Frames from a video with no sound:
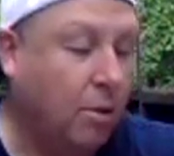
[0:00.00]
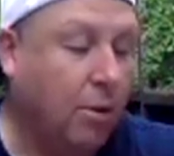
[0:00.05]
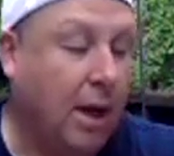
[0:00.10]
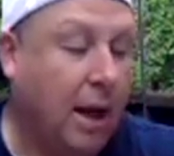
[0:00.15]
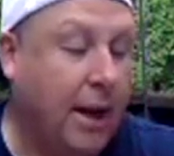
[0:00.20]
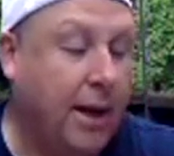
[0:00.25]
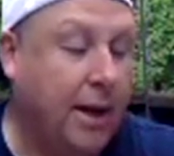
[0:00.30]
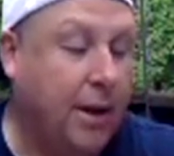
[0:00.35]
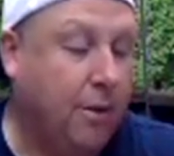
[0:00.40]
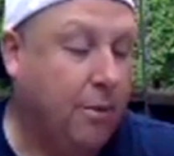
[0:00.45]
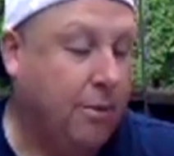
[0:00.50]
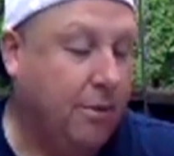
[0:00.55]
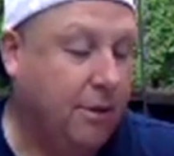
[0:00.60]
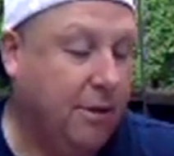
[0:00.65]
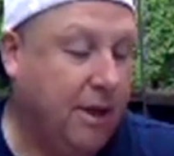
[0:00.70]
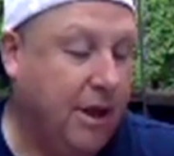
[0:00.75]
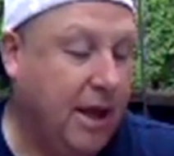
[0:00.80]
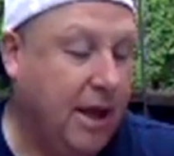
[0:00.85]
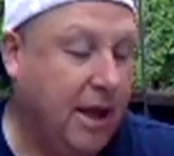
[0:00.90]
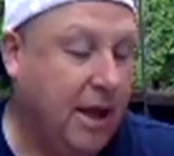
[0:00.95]
I know
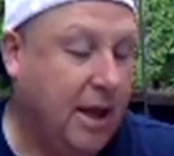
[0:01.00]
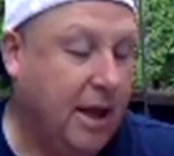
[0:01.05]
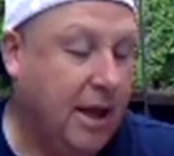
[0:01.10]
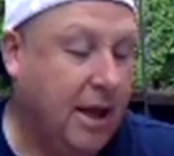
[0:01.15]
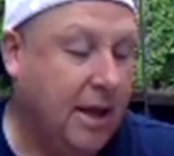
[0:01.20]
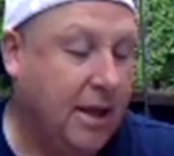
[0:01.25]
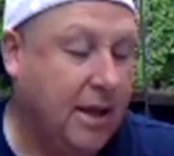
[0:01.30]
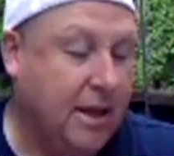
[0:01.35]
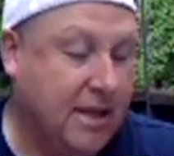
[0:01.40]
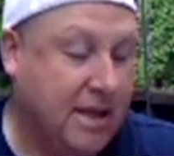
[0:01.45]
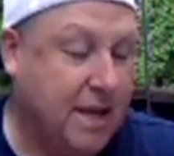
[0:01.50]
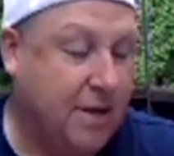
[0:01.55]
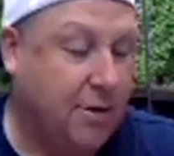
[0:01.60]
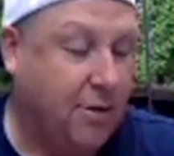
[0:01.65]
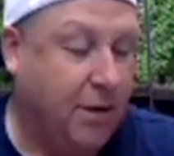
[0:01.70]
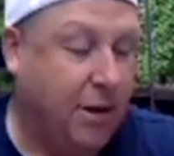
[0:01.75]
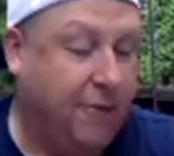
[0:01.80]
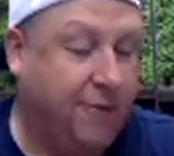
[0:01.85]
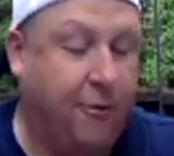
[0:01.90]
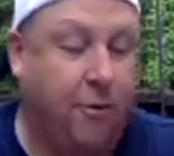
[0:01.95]
the town
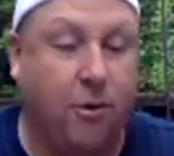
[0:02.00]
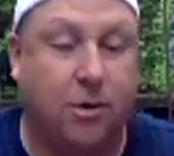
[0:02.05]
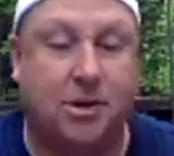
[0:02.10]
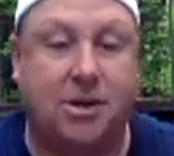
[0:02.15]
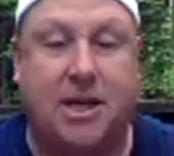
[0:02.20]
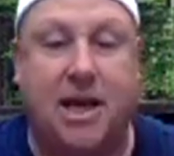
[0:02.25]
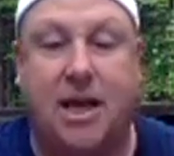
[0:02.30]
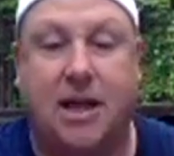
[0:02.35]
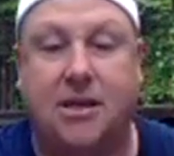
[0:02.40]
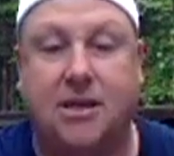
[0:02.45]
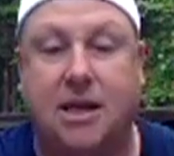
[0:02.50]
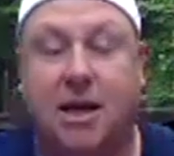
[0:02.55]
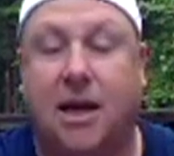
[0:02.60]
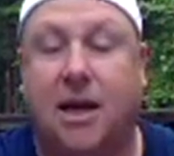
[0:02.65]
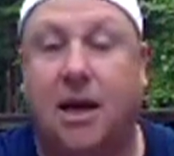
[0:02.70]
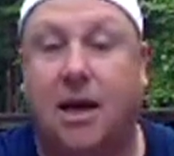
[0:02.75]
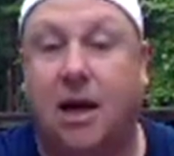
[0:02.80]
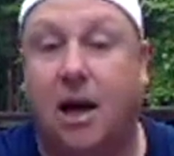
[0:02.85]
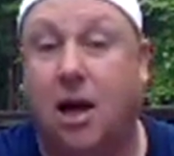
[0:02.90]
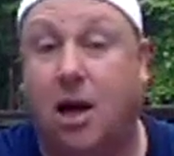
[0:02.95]
of Wake Forest has
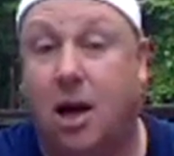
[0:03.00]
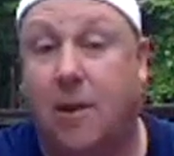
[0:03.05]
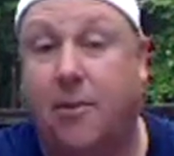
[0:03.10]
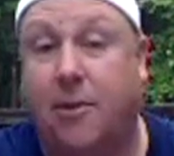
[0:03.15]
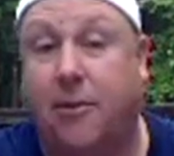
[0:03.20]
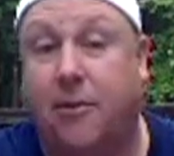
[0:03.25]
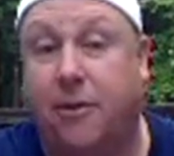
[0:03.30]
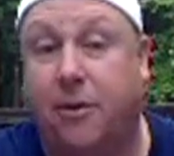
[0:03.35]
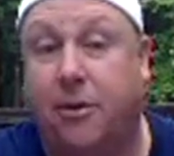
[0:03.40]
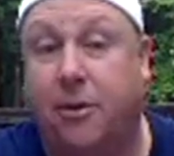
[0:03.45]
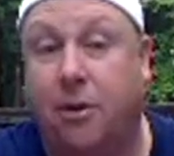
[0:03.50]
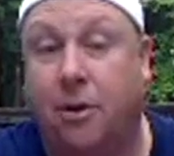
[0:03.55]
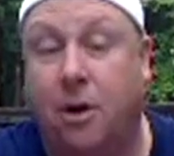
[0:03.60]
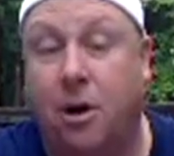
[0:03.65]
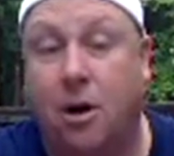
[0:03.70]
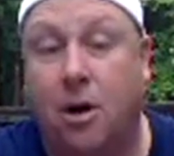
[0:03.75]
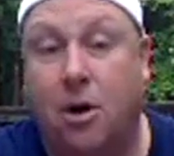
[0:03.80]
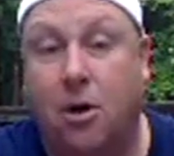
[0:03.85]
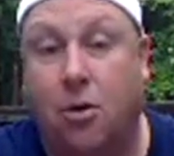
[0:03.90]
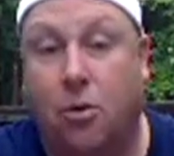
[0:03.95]
a couple of other
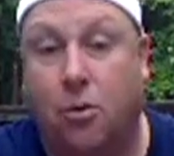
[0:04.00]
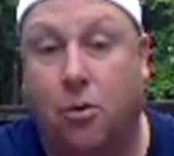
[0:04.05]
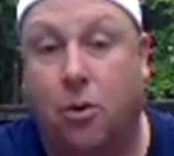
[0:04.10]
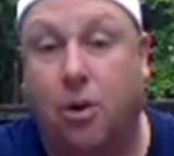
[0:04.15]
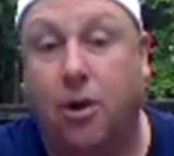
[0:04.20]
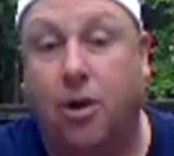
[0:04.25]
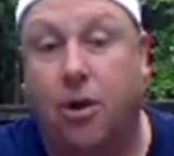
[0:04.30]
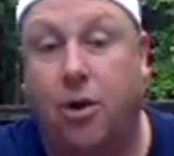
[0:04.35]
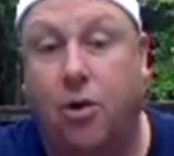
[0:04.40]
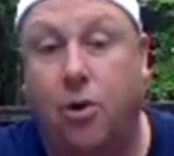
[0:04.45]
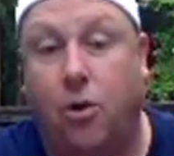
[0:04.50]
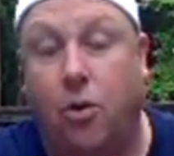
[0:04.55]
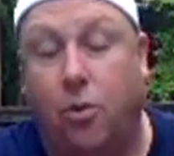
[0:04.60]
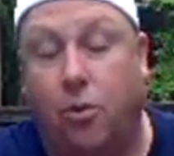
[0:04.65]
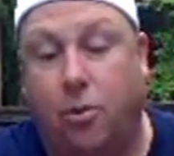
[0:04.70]
really cool